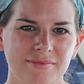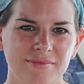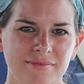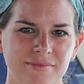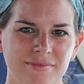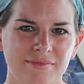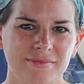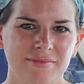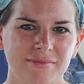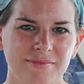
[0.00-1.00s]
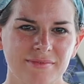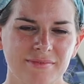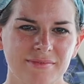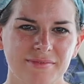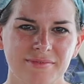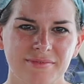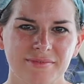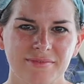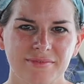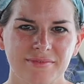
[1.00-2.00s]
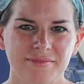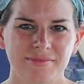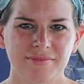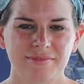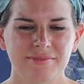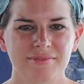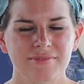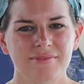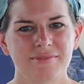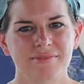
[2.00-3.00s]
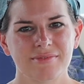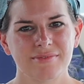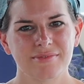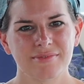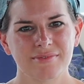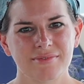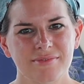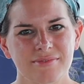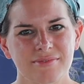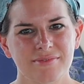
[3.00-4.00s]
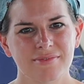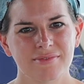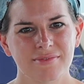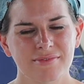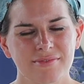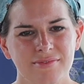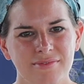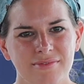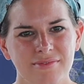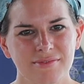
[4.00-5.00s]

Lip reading: (not speaking)